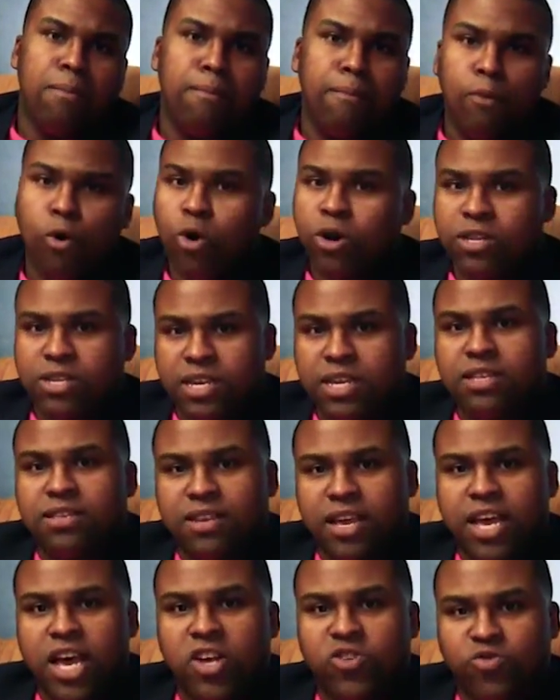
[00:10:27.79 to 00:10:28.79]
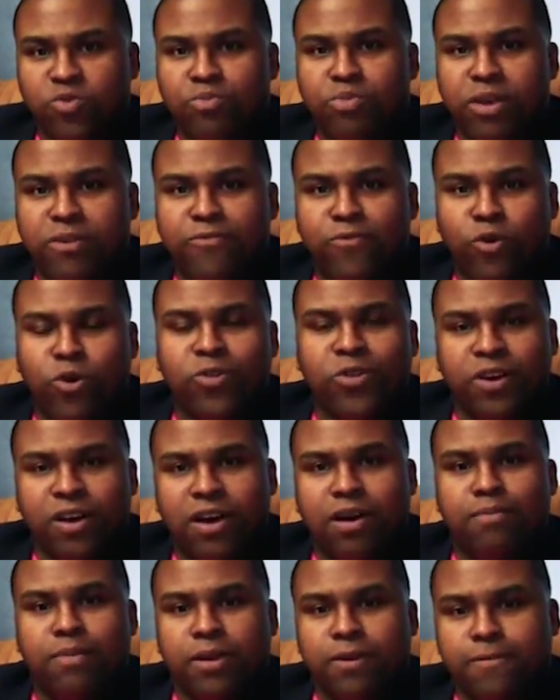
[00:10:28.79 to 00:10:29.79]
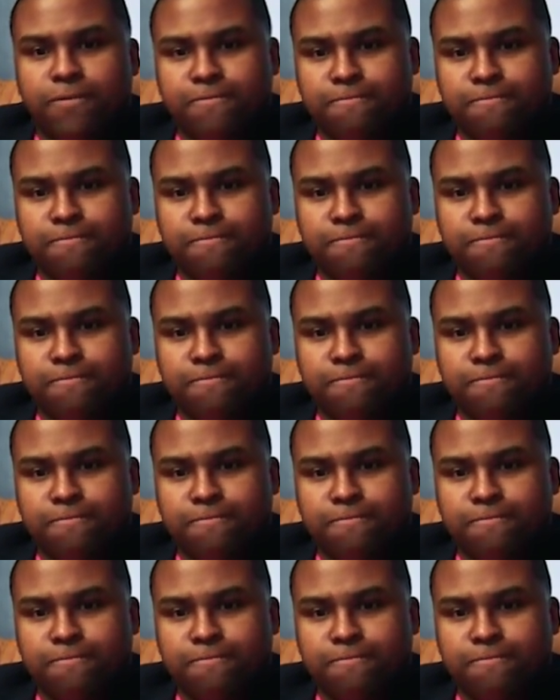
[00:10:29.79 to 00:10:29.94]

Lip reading: More details will be forthcoming.